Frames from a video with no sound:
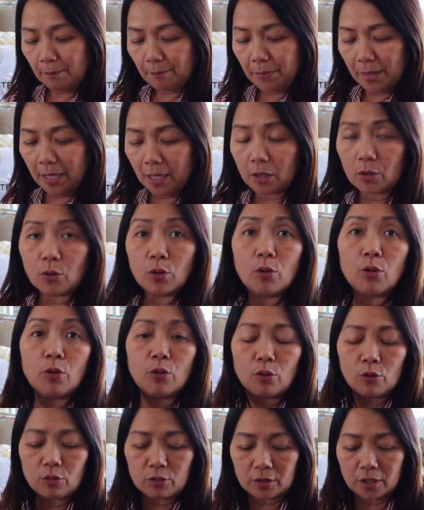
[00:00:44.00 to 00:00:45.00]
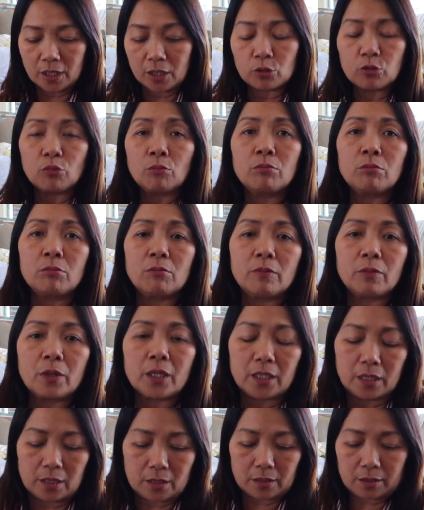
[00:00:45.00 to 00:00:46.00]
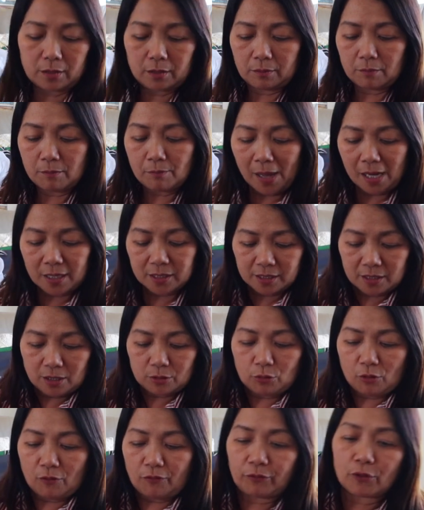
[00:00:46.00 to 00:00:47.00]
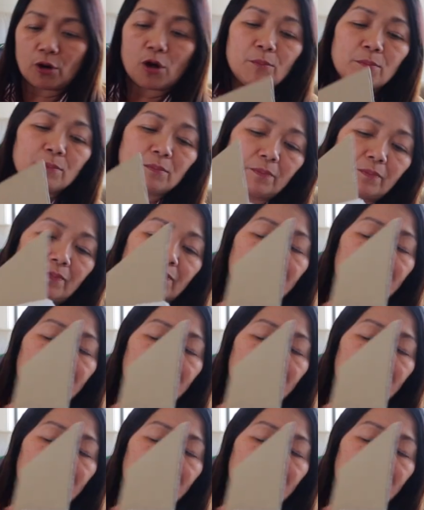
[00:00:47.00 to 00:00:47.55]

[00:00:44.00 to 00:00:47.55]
Pero itong box na to from